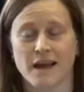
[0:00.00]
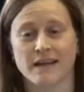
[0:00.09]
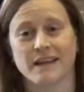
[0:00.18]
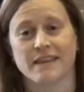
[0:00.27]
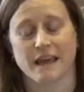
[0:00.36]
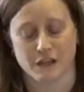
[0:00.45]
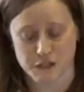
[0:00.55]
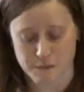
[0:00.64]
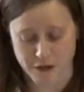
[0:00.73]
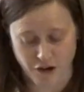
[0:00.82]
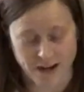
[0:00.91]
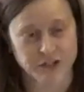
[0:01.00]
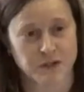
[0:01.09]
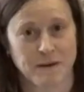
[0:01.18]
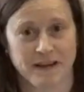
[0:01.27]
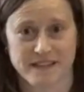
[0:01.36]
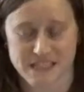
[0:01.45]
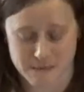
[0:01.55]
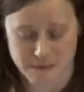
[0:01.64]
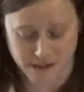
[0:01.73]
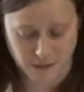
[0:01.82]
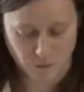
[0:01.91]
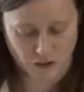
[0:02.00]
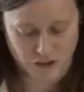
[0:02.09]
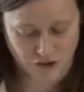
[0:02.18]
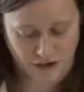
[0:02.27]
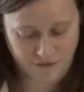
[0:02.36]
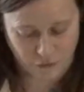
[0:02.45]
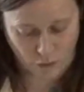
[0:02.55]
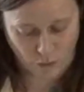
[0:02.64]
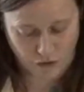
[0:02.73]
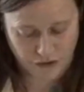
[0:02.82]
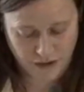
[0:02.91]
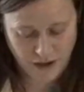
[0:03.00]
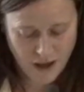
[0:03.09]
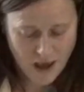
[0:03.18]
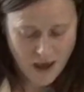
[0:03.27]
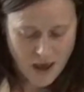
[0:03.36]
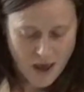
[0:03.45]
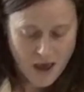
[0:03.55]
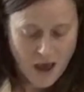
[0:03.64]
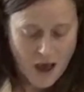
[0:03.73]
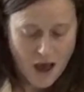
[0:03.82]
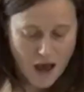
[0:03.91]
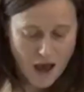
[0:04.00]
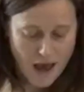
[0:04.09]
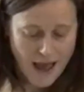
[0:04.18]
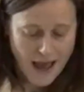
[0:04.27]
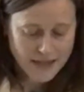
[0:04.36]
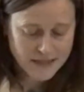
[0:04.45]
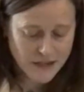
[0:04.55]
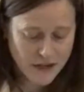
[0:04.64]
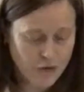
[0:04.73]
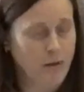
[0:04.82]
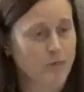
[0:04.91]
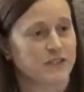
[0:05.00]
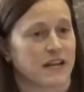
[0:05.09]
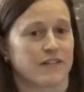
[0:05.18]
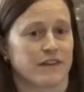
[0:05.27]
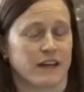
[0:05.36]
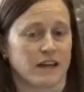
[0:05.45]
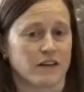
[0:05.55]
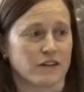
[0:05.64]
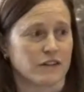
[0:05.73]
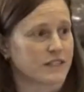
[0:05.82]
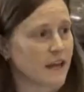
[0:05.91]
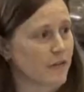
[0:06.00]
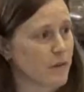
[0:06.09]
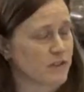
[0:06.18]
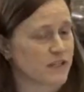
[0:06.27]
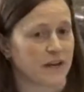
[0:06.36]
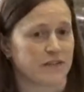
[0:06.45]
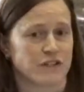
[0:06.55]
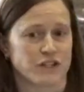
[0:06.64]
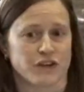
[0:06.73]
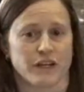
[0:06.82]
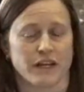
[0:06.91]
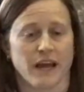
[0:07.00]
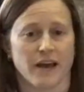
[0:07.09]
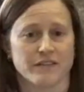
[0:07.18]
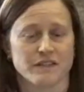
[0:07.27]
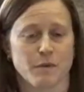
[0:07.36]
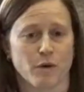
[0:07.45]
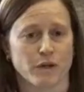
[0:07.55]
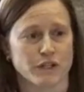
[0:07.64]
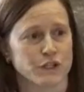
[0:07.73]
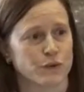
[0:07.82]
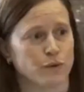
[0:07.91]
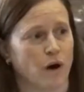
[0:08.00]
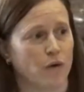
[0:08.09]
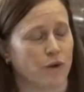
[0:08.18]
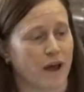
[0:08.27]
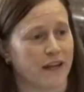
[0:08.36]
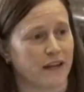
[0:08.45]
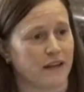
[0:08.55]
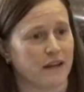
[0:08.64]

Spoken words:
Thank you, Speaker. I do expect this to be a little more straightforward. As Representative Ingalls and Representative Jurdy have spoken to already,